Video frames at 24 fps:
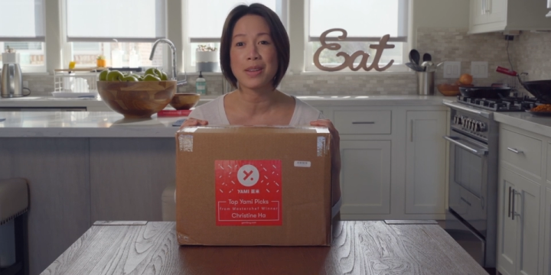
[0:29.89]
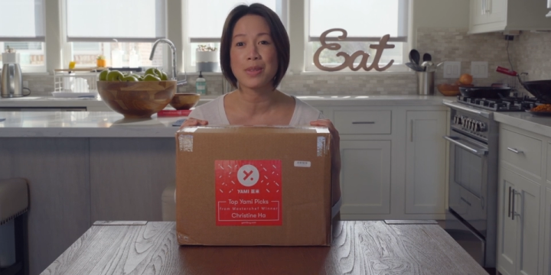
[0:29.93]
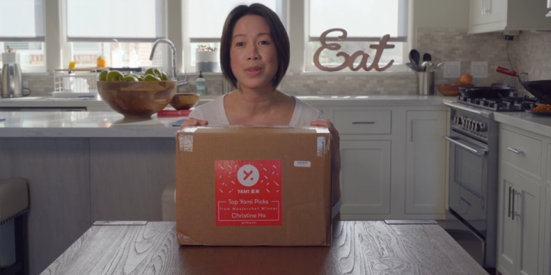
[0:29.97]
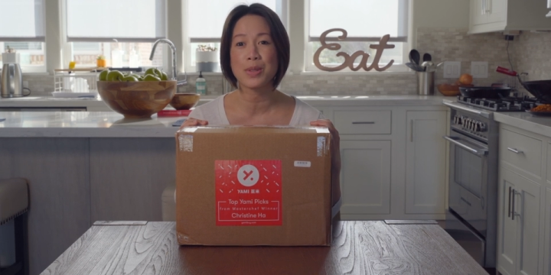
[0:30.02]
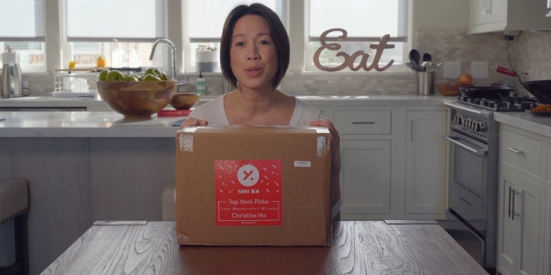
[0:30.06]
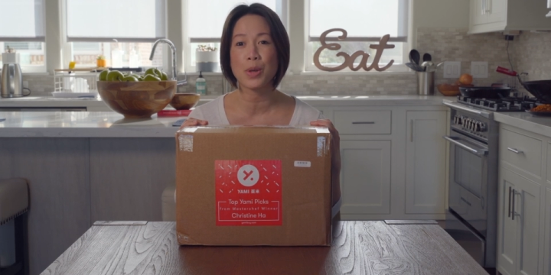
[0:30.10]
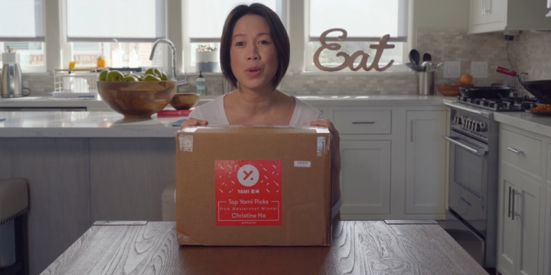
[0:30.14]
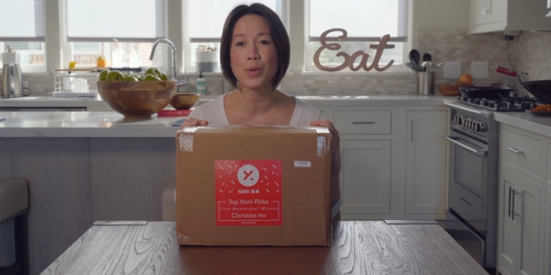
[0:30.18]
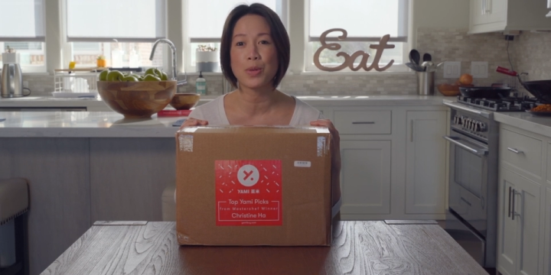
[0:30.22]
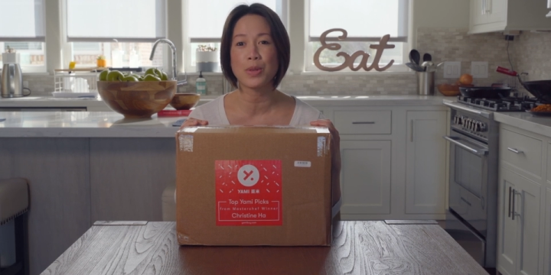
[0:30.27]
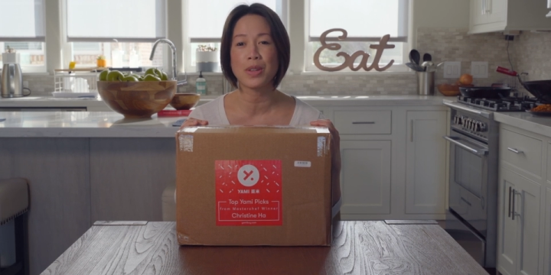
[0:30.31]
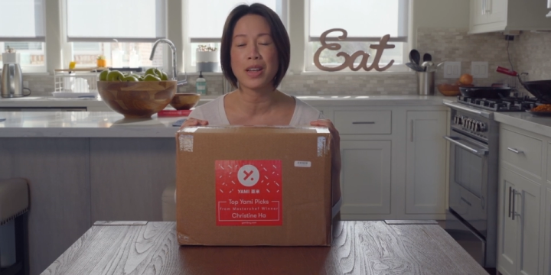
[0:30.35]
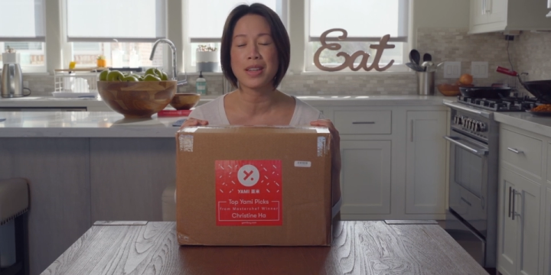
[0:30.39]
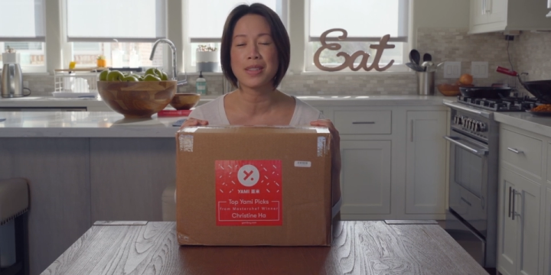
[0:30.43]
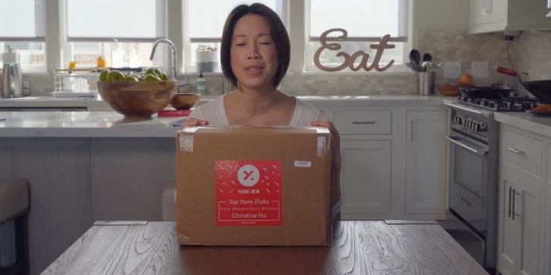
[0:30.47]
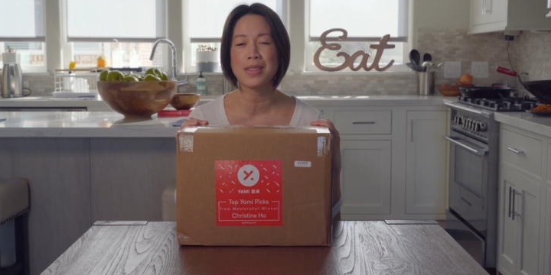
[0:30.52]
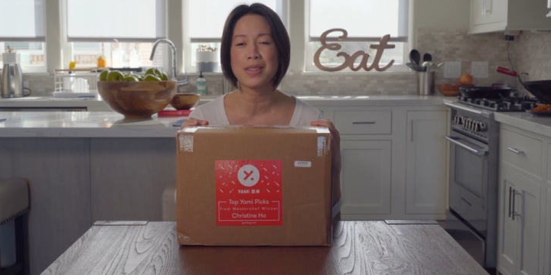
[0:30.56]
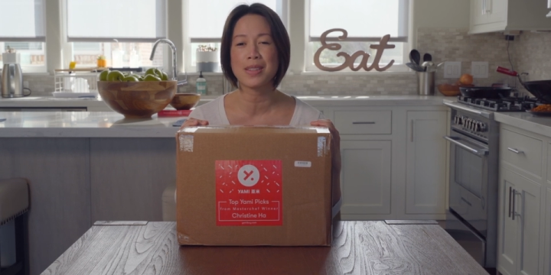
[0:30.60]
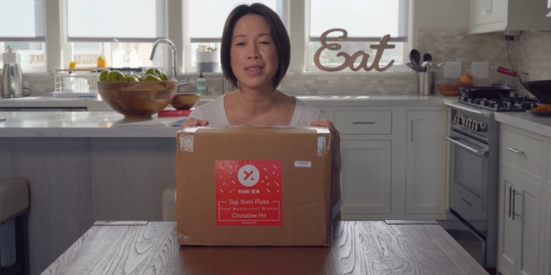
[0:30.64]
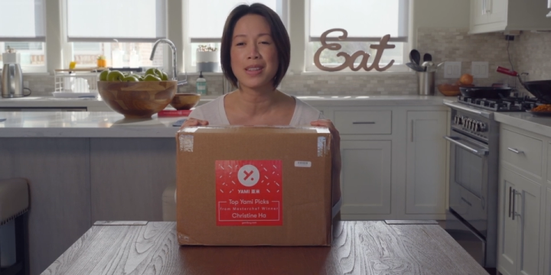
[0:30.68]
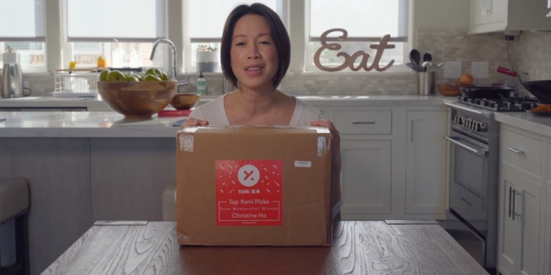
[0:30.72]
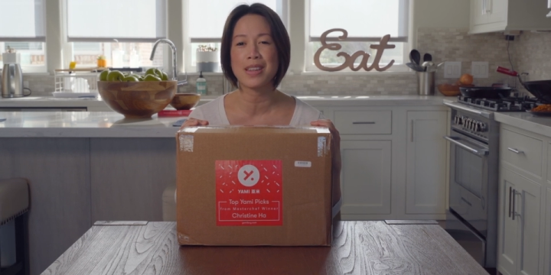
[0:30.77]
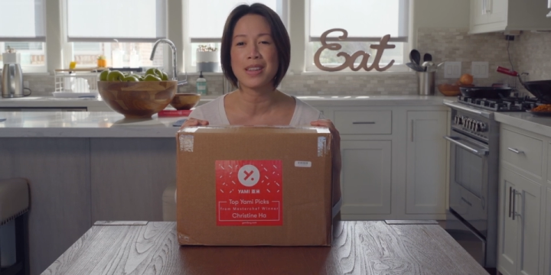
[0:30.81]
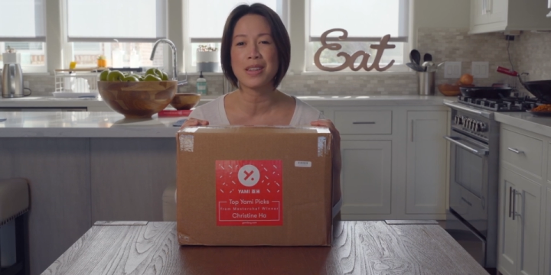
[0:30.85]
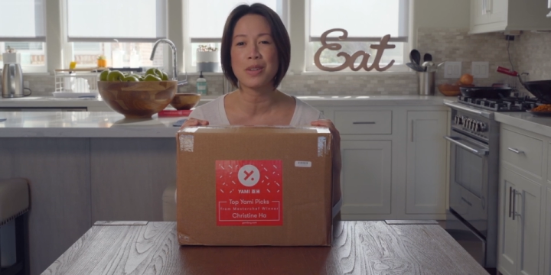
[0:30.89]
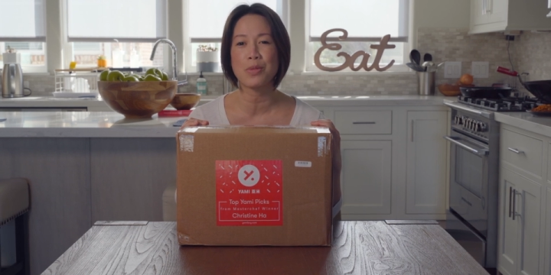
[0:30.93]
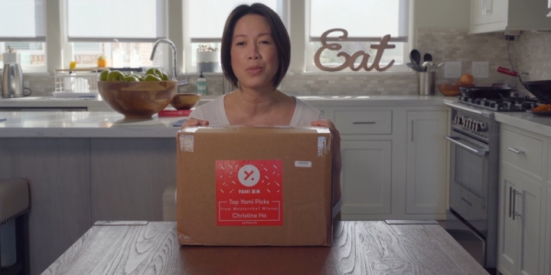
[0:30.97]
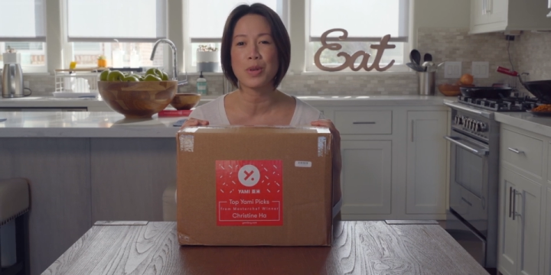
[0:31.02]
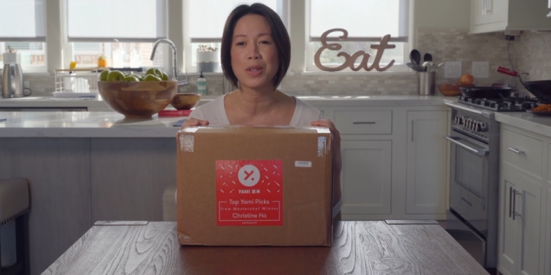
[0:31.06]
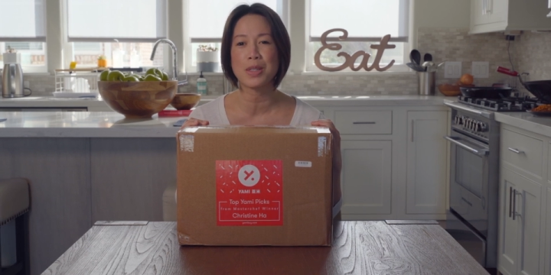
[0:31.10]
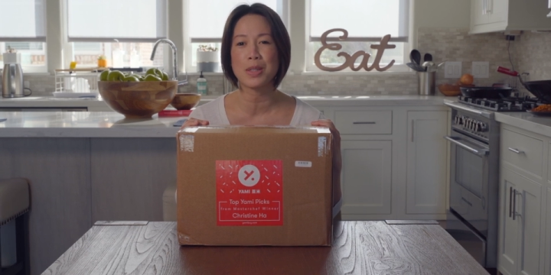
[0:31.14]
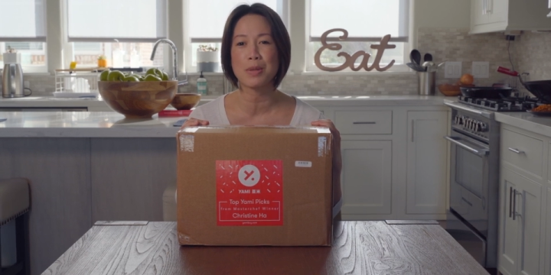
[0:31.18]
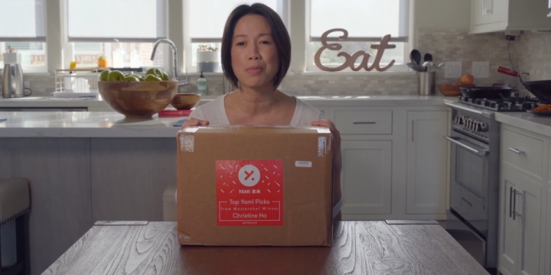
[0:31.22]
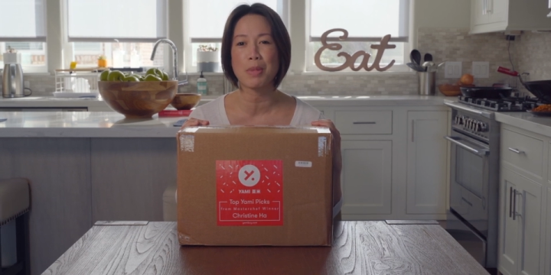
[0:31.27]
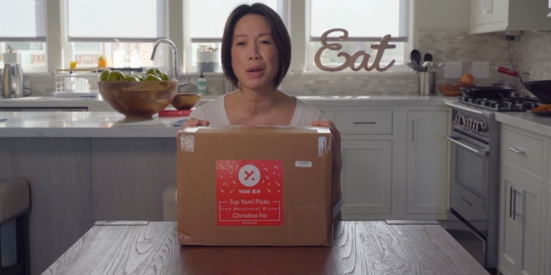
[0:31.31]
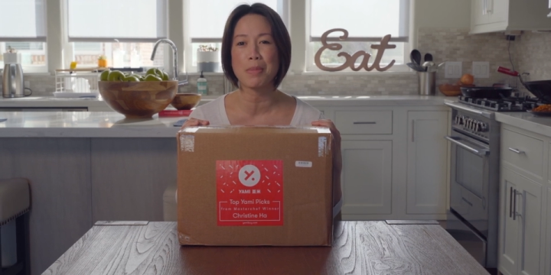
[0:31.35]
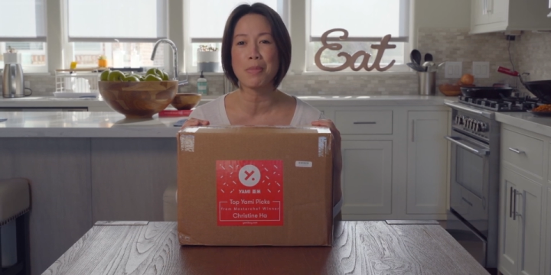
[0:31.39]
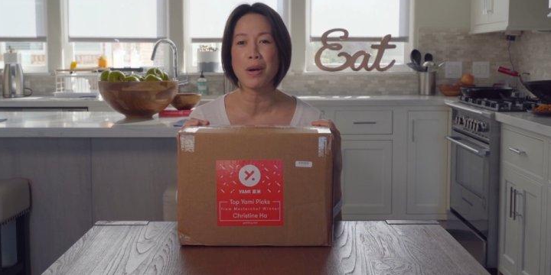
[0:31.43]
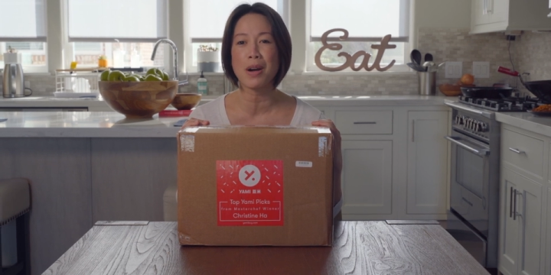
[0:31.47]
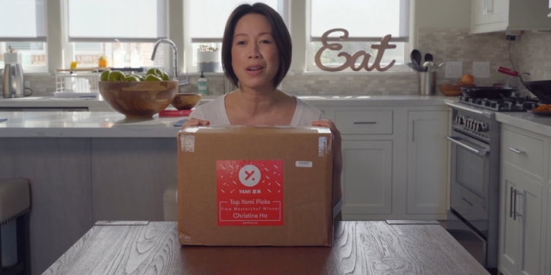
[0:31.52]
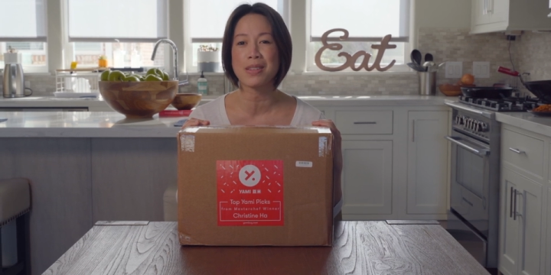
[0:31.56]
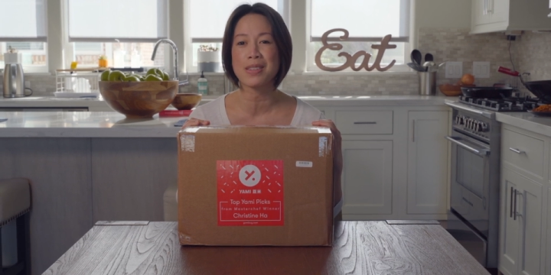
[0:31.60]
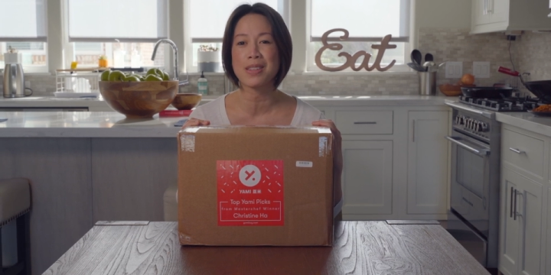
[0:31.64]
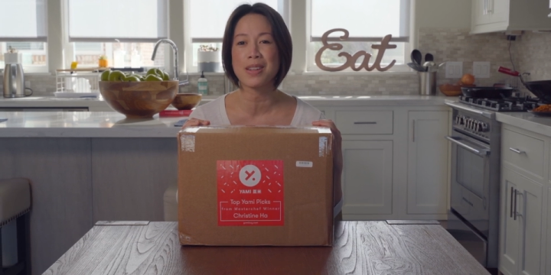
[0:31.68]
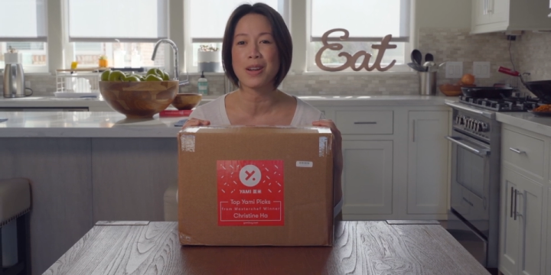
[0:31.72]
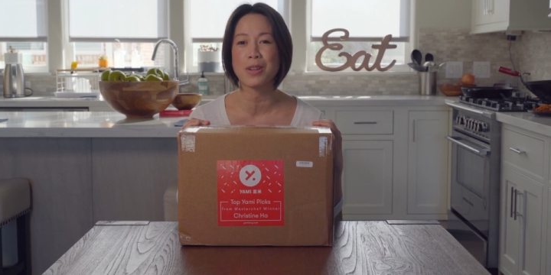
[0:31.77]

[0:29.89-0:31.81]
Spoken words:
So let's see what's in my box,